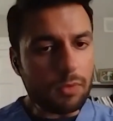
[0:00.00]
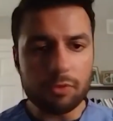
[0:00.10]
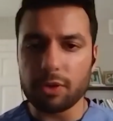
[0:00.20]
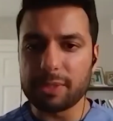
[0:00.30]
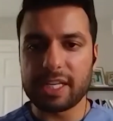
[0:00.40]

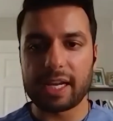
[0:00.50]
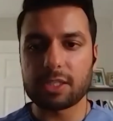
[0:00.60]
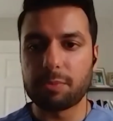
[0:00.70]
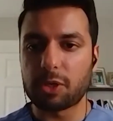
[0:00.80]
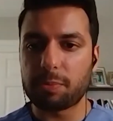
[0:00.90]
from a
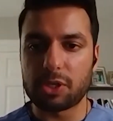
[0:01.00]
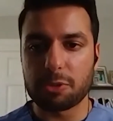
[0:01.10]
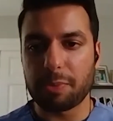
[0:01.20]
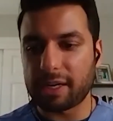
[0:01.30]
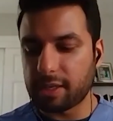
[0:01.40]
textbook
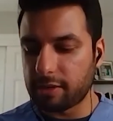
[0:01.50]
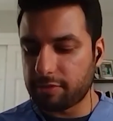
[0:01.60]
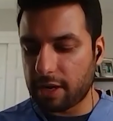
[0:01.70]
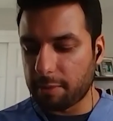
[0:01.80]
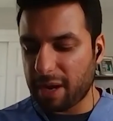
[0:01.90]
perspective,
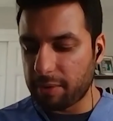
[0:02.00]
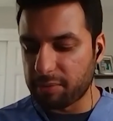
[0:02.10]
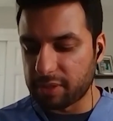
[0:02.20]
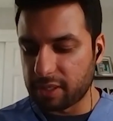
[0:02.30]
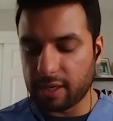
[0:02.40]
I
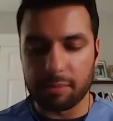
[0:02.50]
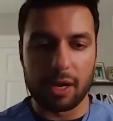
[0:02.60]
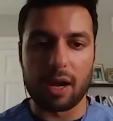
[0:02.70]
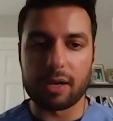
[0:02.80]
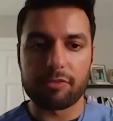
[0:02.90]
really am
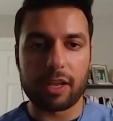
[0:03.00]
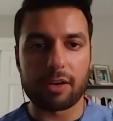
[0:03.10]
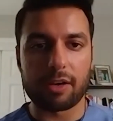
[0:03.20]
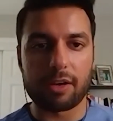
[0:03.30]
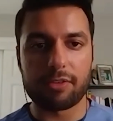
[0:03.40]
not a fan of
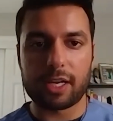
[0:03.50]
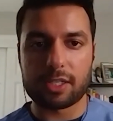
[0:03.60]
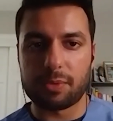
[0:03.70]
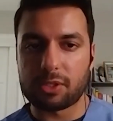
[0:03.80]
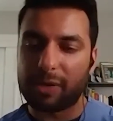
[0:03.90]
textbooks,
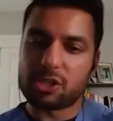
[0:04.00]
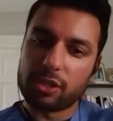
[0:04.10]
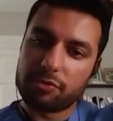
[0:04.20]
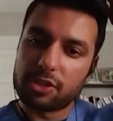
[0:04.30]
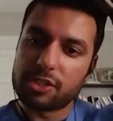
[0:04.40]
especially for
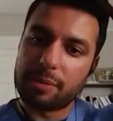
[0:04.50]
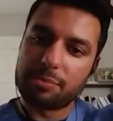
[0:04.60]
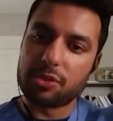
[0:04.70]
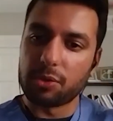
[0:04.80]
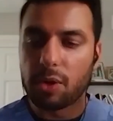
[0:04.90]
step
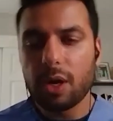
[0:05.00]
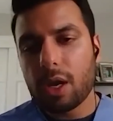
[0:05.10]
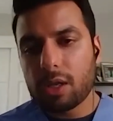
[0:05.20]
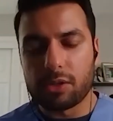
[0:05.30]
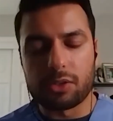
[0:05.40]
two.
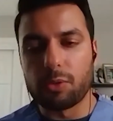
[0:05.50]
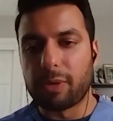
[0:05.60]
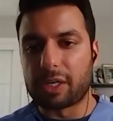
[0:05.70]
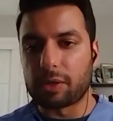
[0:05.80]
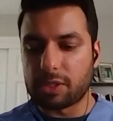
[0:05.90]
The two
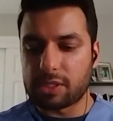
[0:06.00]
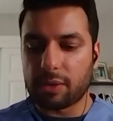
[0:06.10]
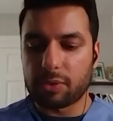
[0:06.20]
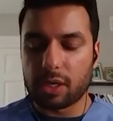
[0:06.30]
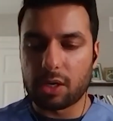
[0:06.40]
bigger ones out
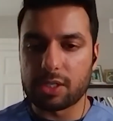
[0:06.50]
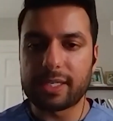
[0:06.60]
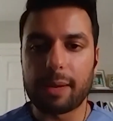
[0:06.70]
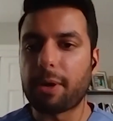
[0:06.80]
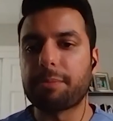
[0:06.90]
there are
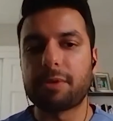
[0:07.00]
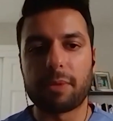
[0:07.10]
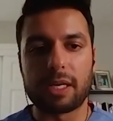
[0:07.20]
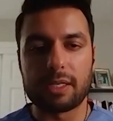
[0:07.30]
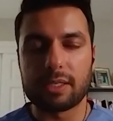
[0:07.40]
Step Up to
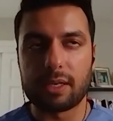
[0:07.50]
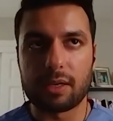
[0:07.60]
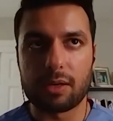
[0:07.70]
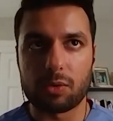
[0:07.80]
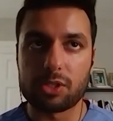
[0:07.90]

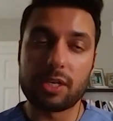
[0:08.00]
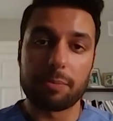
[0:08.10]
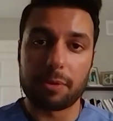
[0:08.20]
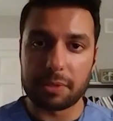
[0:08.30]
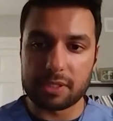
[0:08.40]
Medicine or Step
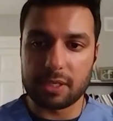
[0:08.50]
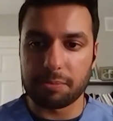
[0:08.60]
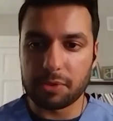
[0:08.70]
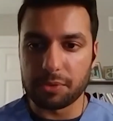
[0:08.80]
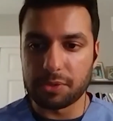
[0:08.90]
Up to Step
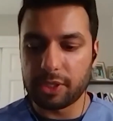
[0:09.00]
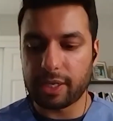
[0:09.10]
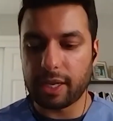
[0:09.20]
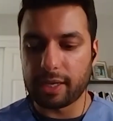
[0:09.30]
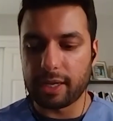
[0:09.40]
2
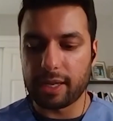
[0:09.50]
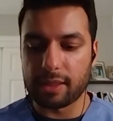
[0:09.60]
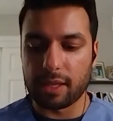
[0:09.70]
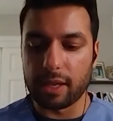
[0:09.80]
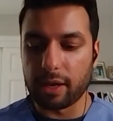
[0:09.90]
CK, and
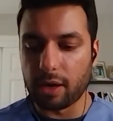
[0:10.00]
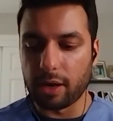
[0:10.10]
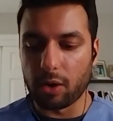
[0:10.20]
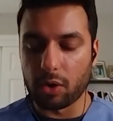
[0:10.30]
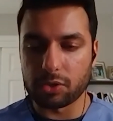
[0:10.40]
then
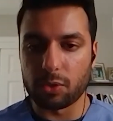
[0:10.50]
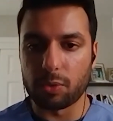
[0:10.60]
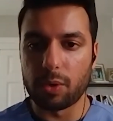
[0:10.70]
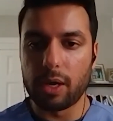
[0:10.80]
also